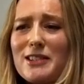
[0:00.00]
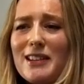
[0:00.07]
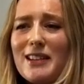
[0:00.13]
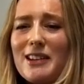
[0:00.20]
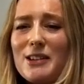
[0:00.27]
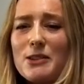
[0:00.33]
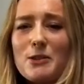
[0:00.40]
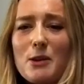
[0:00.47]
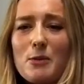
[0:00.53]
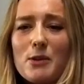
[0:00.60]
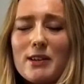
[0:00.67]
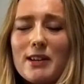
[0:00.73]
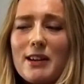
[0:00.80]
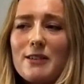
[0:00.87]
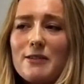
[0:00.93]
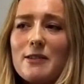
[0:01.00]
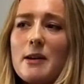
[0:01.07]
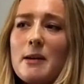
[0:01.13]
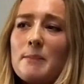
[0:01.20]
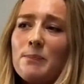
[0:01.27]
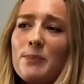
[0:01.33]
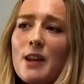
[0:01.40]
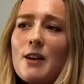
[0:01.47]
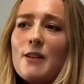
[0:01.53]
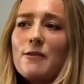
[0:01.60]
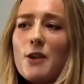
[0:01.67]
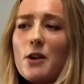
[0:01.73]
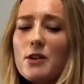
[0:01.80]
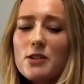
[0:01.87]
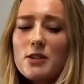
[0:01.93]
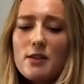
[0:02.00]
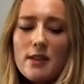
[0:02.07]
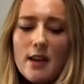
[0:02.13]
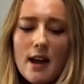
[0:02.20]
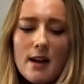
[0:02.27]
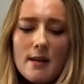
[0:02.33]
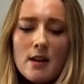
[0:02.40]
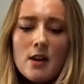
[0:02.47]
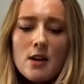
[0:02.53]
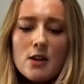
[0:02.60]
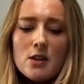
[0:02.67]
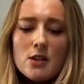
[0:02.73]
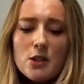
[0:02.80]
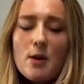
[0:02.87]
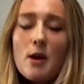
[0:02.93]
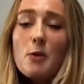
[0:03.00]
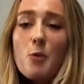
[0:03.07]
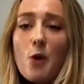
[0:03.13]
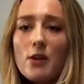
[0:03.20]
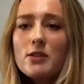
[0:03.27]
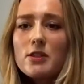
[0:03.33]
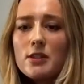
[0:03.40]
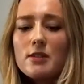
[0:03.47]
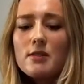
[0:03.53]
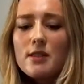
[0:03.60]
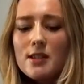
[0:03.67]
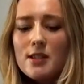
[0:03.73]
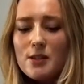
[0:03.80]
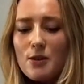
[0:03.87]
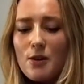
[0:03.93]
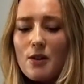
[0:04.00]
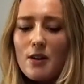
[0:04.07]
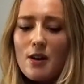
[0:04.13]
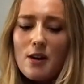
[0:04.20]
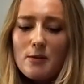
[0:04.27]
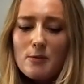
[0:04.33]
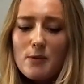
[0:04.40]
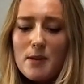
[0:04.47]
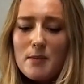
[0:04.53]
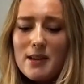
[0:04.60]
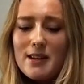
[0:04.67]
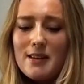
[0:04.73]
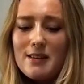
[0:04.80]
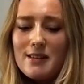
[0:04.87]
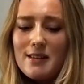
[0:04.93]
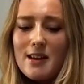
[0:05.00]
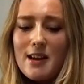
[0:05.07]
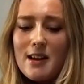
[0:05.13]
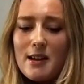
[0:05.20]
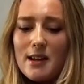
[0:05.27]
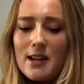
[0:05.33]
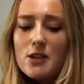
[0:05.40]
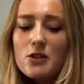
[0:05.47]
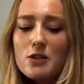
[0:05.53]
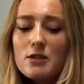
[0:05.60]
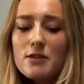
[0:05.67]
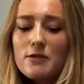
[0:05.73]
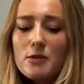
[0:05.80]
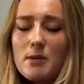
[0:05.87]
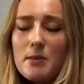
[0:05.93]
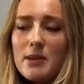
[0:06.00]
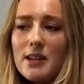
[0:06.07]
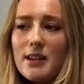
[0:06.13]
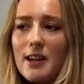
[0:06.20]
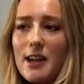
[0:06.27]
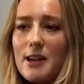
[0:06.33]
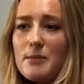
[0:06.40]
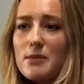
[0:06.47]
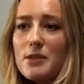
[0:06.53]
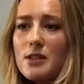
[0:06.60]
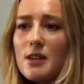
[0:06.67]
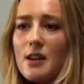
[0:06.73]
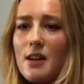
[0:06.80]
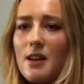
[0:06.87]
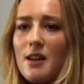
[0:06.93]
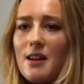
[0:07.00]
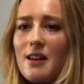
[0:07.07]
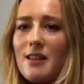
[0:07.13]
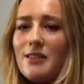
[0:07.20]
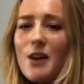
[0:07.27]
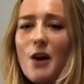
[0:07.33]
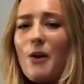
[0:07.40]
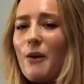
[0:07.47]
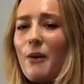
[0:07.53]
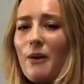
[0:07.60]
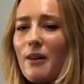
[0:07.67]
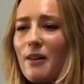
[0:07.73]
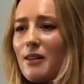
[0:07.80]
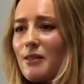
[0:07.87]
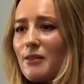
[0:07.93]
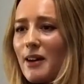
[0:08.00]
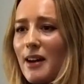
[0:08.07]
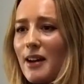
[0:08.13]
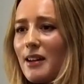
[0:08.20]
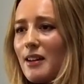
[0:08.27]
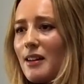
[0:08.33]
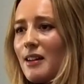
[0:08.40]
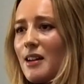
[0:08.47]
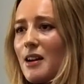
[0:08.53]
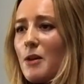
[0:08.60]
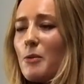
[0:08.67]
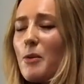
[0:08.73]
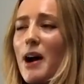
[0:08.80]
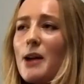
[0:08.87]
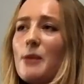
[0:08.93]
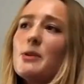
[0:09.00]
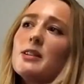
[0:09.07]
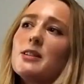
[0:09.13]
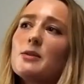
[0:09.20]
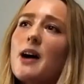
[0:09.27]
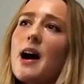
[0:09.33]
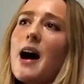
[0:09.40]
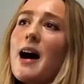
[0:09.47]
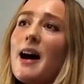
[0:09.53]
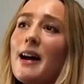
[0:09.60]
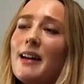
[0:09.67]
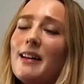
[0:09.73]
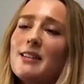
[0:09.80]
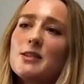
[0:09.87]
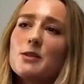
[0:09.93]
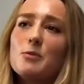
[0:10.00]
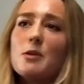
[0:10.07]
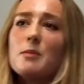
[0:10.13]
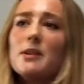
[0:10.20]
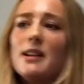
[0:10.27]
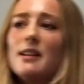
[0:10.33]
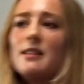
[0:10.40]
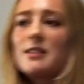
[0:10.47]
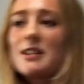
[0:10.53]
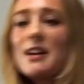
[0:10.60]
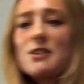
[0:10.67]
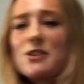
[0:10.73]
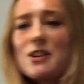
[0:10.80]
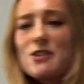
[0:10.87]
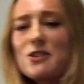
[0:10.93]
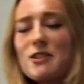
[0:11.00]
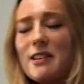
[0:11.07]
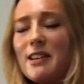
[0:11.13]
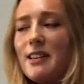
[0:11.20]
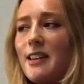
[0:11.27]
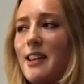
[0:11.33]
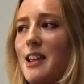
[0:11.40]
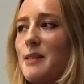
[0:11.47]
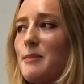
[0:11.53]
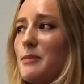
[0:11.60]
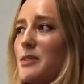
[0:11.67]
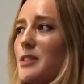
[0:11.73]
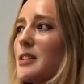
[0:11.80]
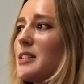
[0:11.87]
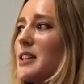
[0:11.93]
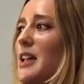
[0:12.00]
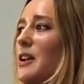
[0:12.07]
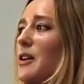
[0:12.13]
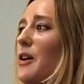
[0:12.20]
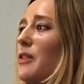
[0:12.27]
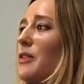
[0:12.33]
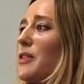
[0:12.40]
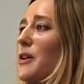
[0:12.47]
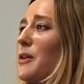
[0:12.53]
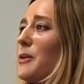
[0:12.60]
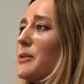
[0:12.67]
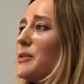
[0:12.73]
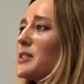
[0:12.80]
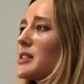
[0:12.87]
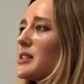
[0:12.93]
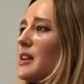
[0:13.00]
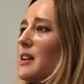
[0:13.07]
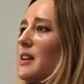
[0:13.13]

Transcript: it here. Do I want to kind of focus on that? Do I want to do this talk on women, issues for women in games? No, right? Why would I, as a woman tangentially in games, take on those